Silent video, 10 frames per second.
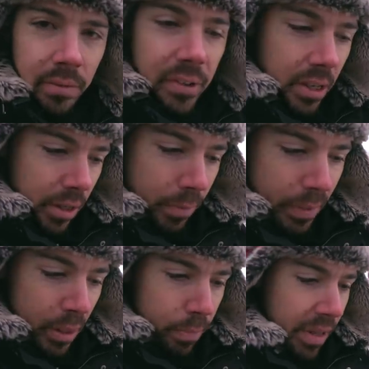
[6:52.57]
If you got your
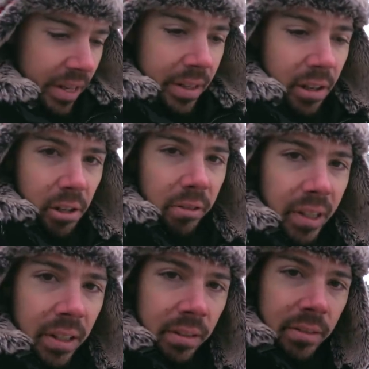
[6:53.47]
meal planned out
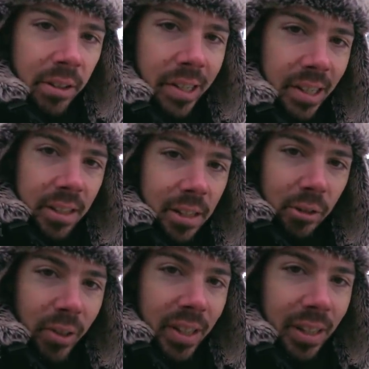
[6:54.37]
already, you're eating
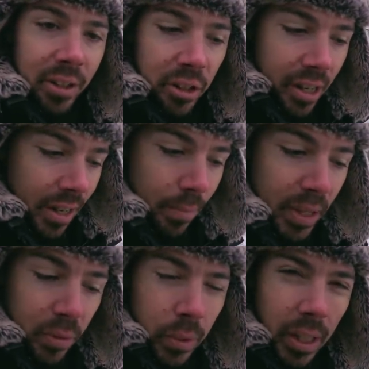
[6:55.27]
dinner right now, you can't
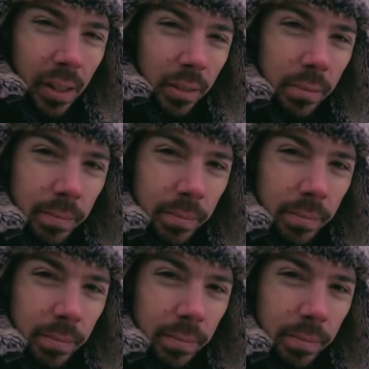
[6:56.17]
mess with that.